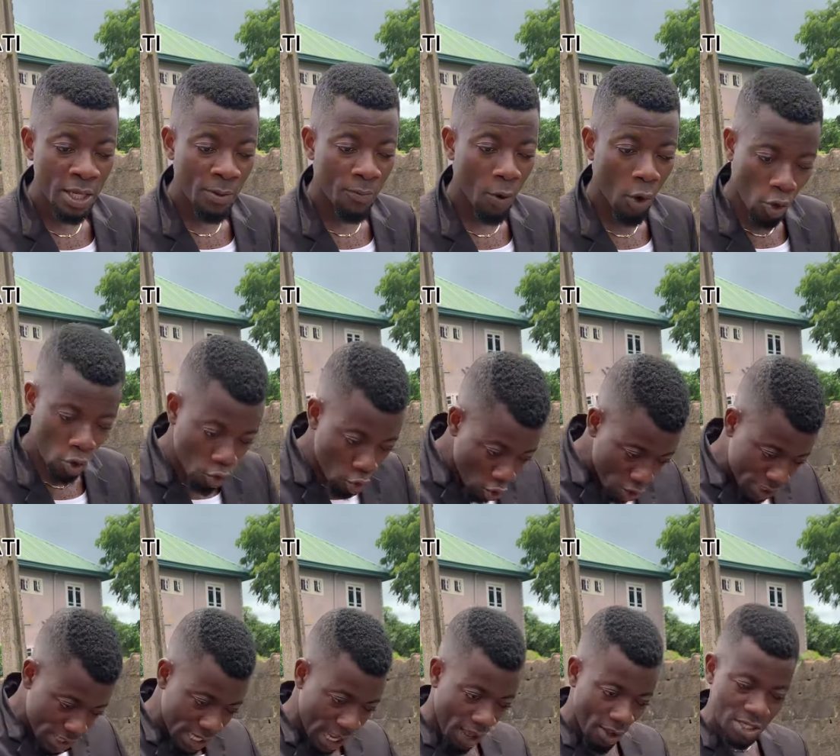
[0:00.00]
But you don't
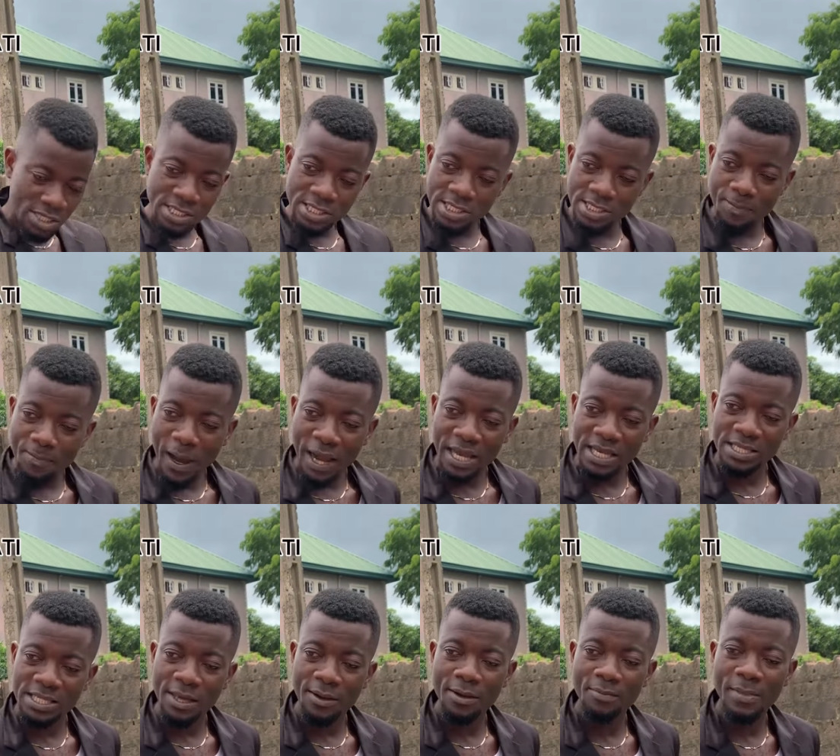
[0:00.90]
see how she
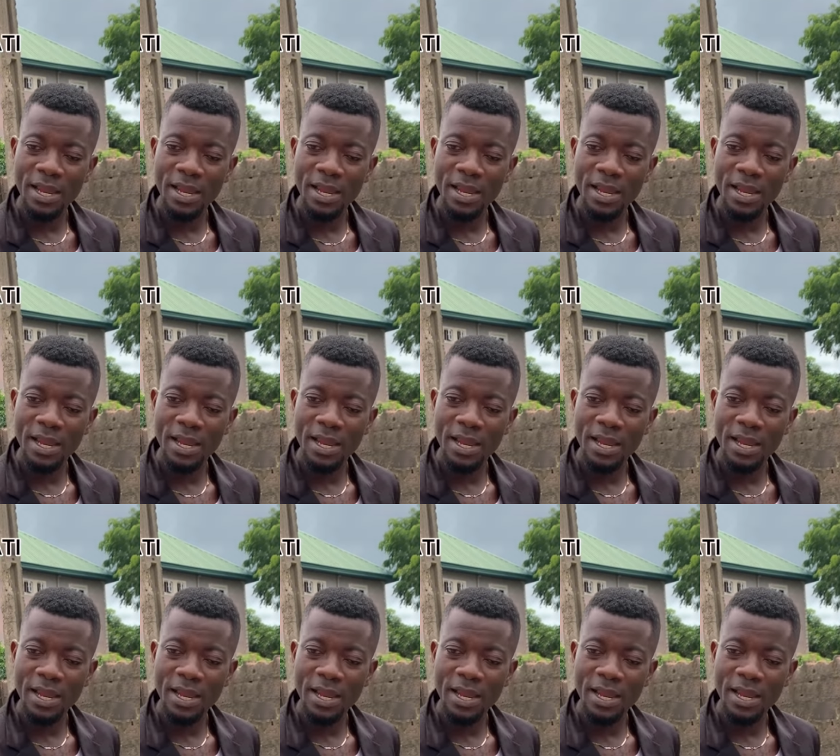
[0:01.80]
packaged the